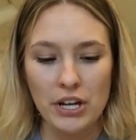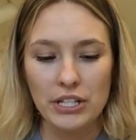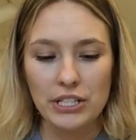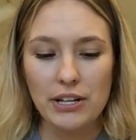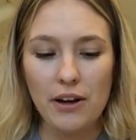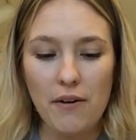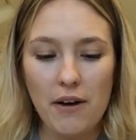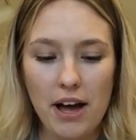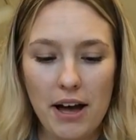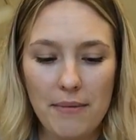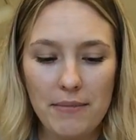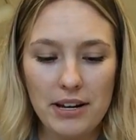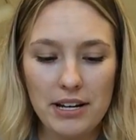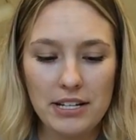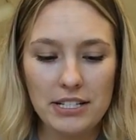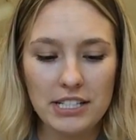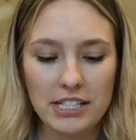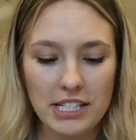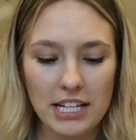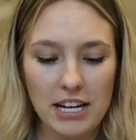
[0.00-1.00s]
So I'm
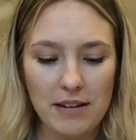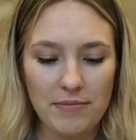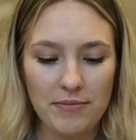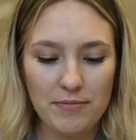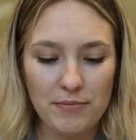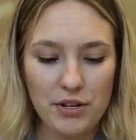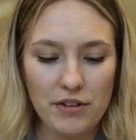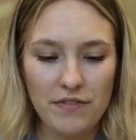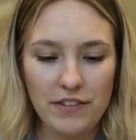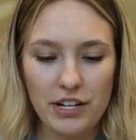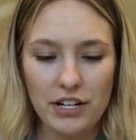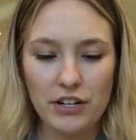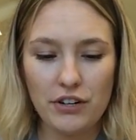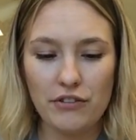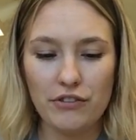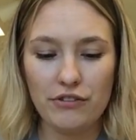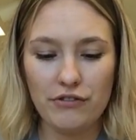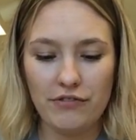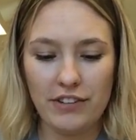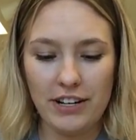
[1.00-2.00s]
gonna just keep moving and
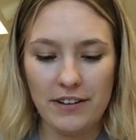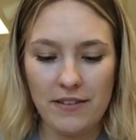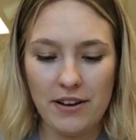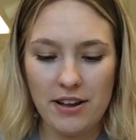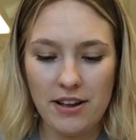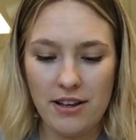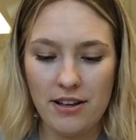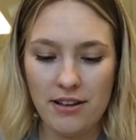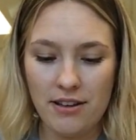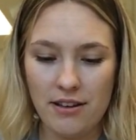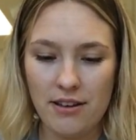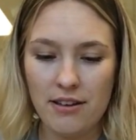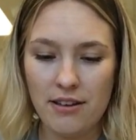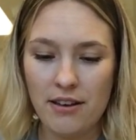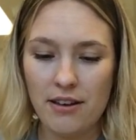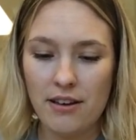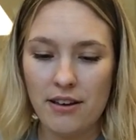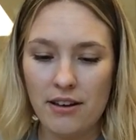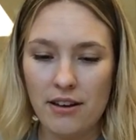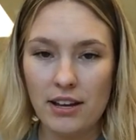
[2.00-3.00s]
grooving,
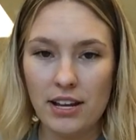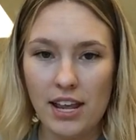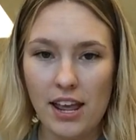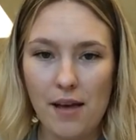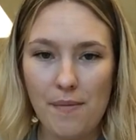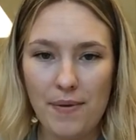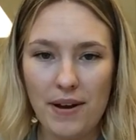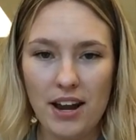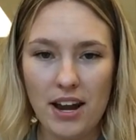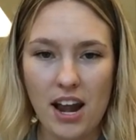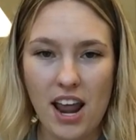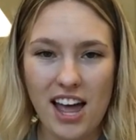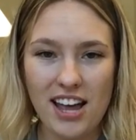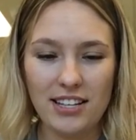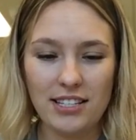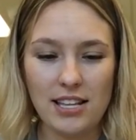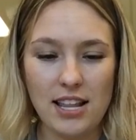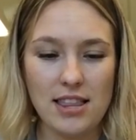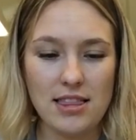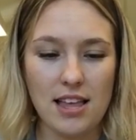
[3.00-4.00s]
keeping it
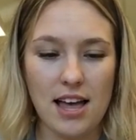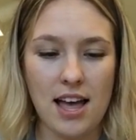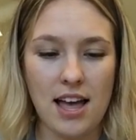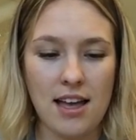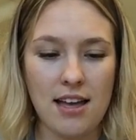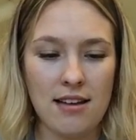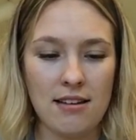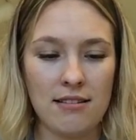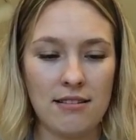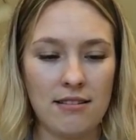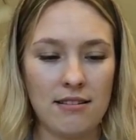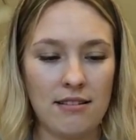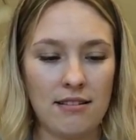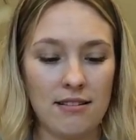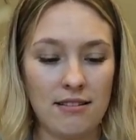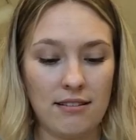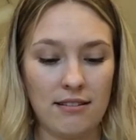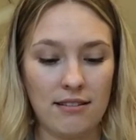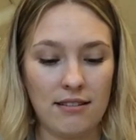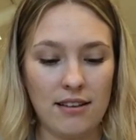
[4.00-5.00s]
nice and light.
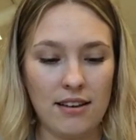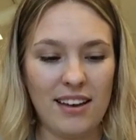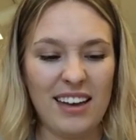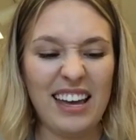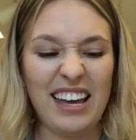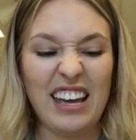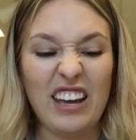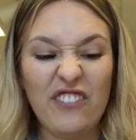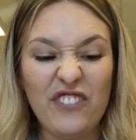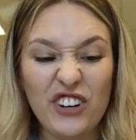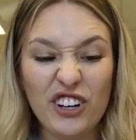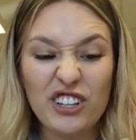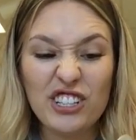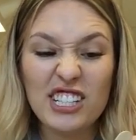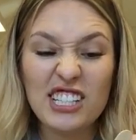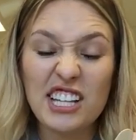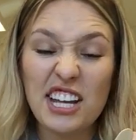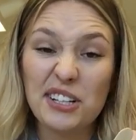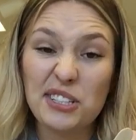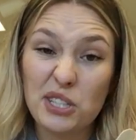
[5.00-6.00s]
If yours
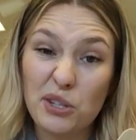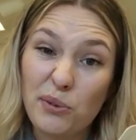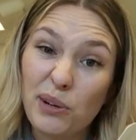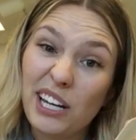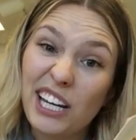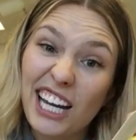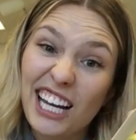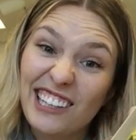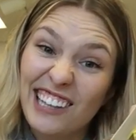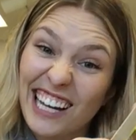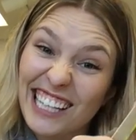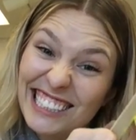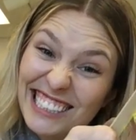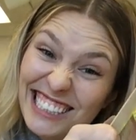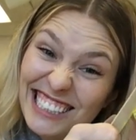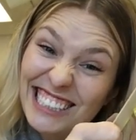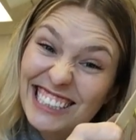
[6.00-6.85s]
is like squeaking, like